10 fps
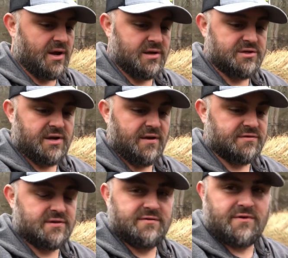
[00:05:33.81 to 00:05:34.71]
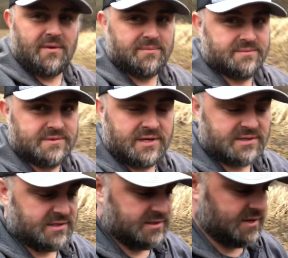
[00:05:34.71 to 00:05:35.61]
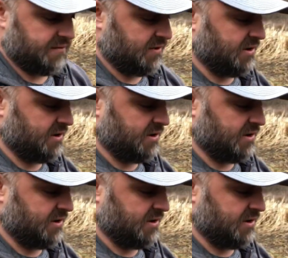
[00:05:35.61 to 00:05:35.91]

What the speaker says: shifts from 60, 70